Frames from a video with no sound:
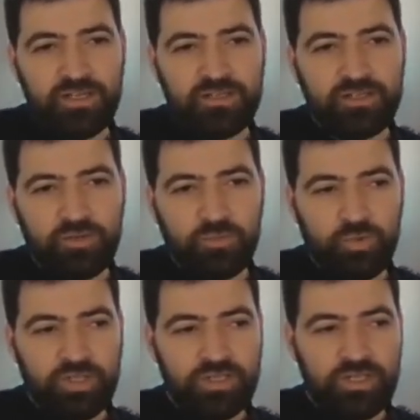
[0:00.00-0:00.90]

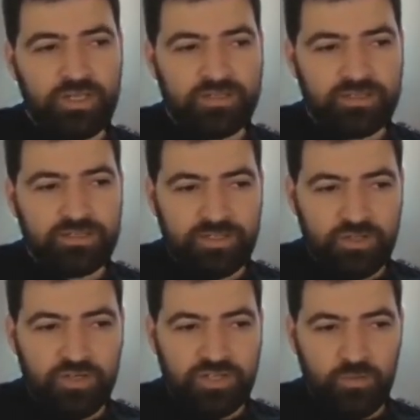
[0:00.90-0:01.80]
the
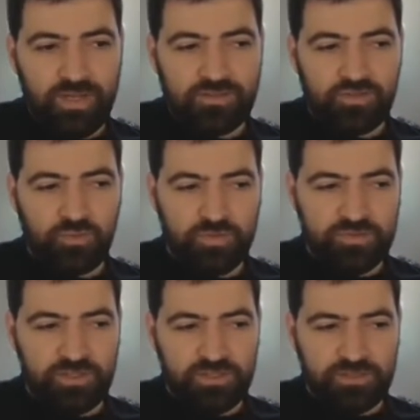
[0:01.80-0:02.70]
unit I went to
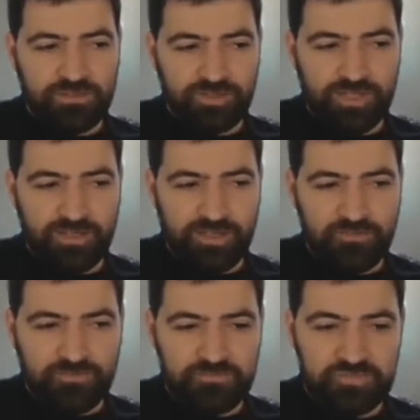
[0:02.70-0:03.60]
was a unit I kind of